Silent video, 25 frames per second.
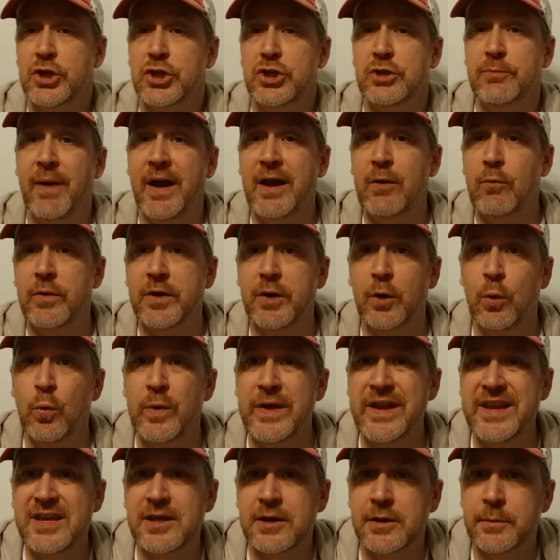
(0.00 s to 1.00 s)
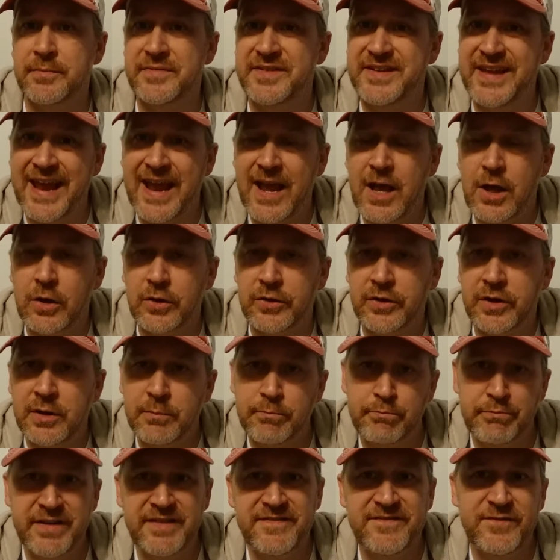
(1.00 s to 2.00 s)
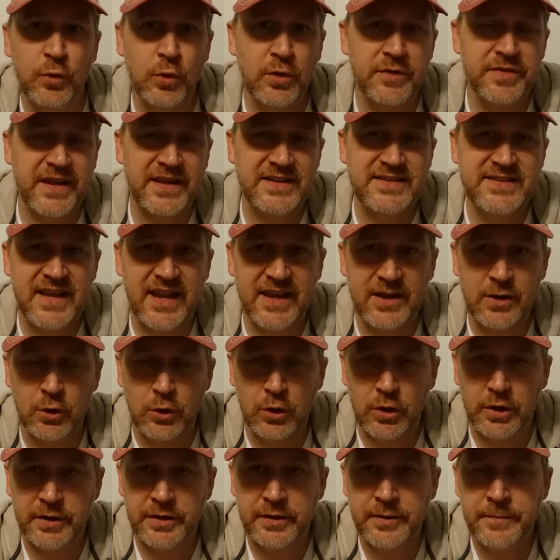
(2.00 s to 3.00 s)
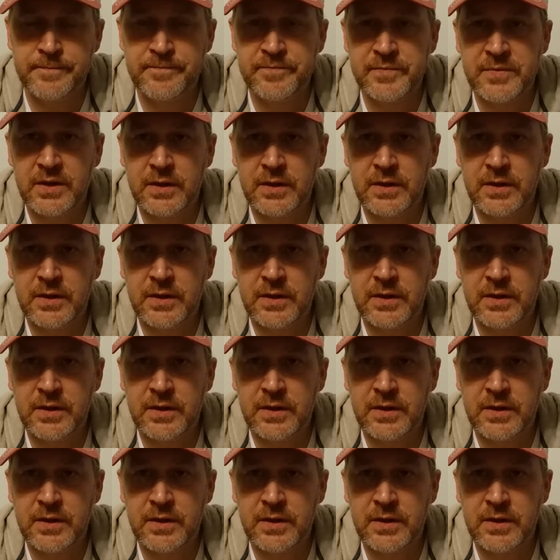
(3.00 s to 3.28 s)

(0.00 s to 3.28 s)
You might want to weaken them down before they take on